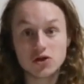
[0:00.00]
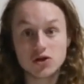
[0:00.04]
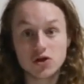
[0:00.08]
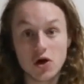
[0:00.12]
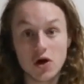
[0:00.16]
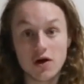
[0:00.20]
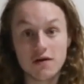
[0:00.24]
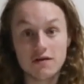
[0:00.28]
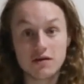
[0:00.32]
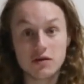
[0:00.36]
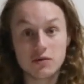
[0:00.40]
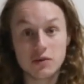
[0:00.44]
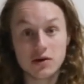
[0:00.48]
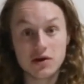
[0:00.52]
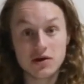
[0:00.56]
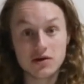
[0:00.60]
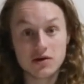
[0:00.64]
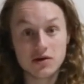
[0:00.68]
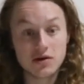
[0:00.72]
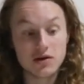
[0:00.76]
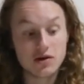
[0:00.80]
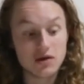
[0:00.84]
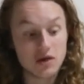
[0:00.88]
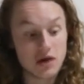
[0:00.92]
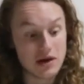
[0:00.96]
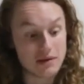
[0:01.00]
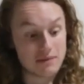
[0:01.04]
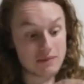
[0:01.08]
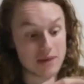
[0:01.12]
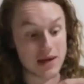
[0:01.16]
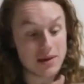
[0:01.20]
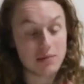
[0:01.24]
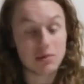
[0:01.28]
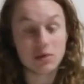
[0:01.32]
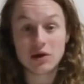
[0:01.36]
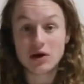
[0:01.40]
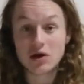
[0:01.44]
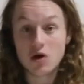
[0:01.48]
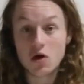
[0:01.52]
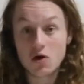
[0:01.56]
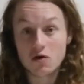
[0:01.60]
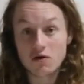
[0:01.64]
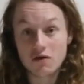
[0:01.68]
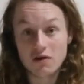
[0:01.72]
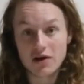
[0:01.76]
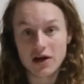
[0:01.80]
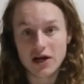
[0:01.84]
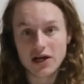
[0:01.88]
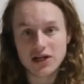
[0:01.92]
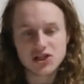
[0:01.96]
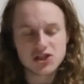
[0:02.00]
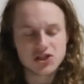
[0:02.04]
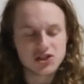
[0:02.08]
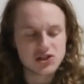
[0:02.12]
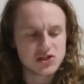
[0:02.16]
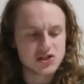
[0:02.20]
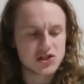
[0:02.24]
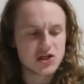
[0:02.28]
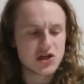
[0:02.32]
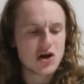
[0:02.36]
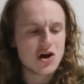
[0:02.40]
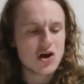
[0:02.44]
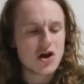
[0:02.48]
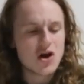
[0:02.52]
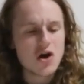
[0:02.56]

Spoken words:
Jehovah's Witnesses, like people in congregations.